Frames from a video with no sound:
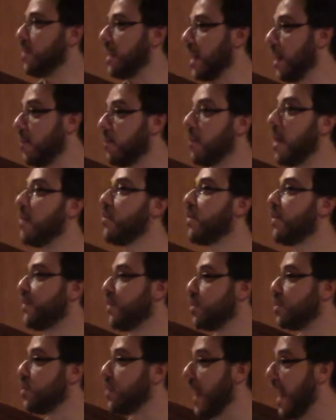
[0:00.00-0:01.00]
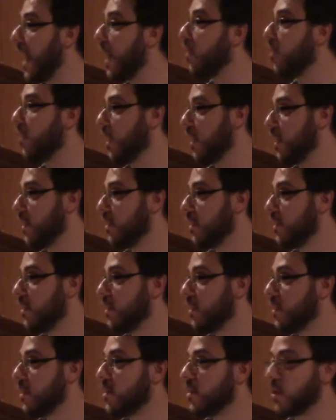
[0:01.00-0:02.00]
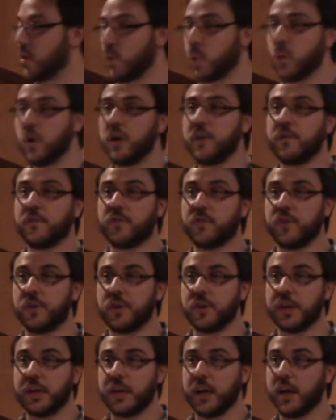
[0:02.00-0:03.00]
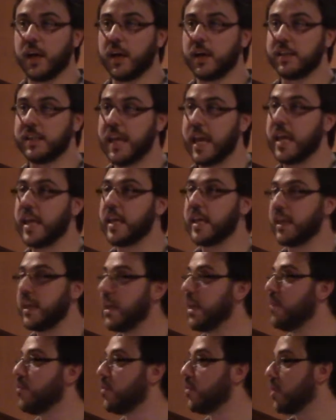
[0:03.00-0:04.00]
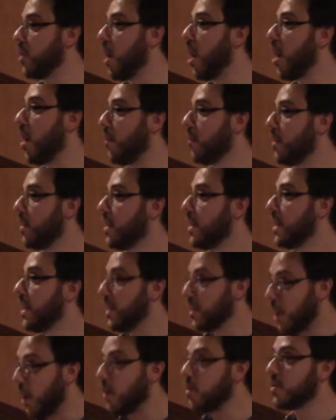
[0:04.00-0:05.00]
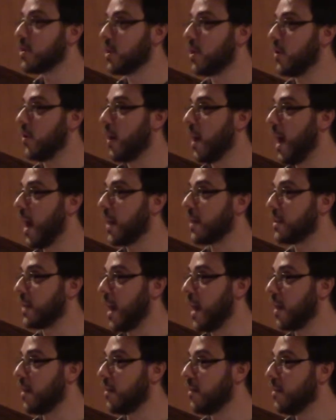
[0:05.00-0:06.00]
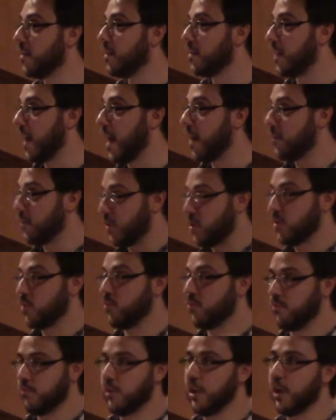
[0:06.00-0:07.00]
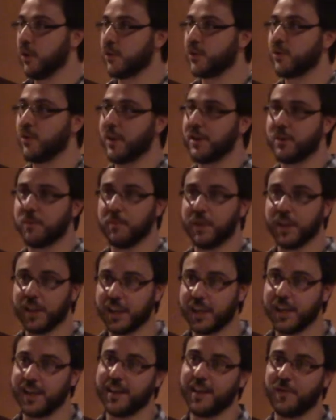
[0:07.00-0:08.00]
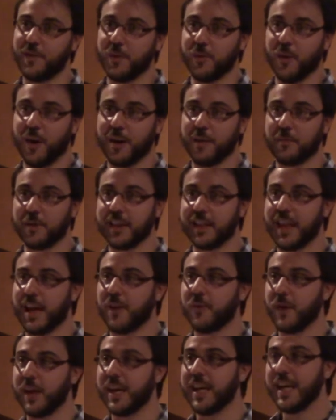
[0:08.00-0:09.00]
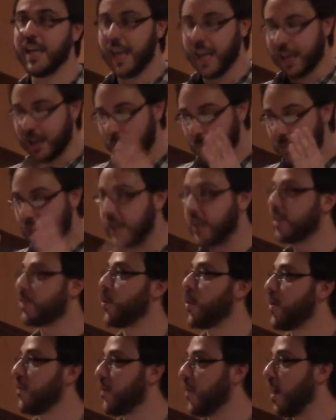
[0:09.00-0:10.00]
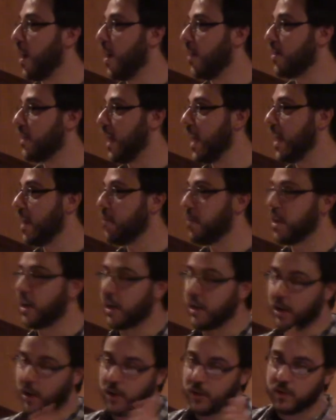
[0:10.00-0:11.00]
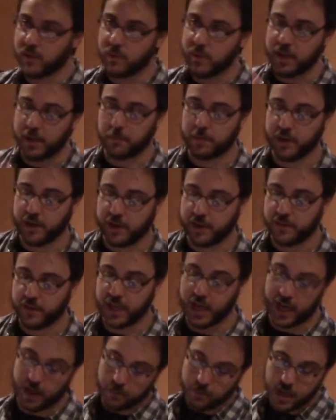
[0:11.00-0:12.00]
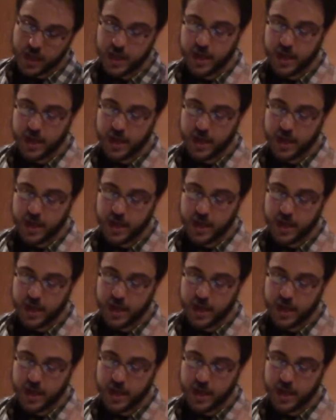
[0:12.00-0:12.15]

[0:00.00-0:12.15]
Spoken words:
It might refer to an era. So the word for day in Hebrew, yom, also has that stretchability, if you want to put it that way. It can mean a 24-hour day, but it can also mean a period of time.